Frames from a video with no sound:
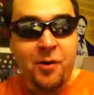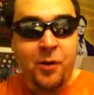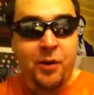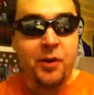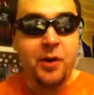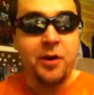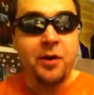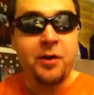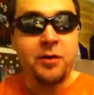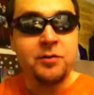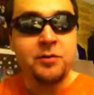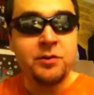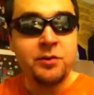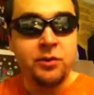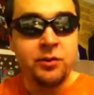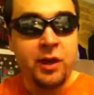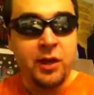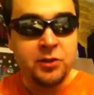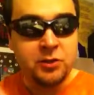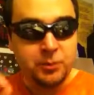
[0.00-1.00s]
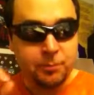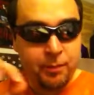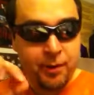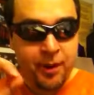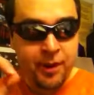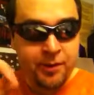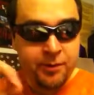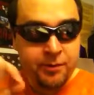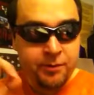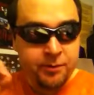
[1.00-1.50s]
All right, here's you got your
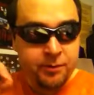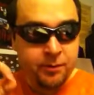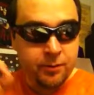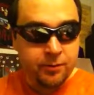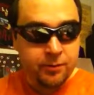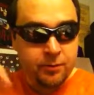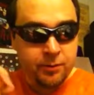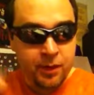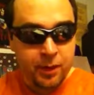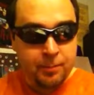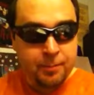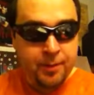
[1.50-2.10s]
pen, you got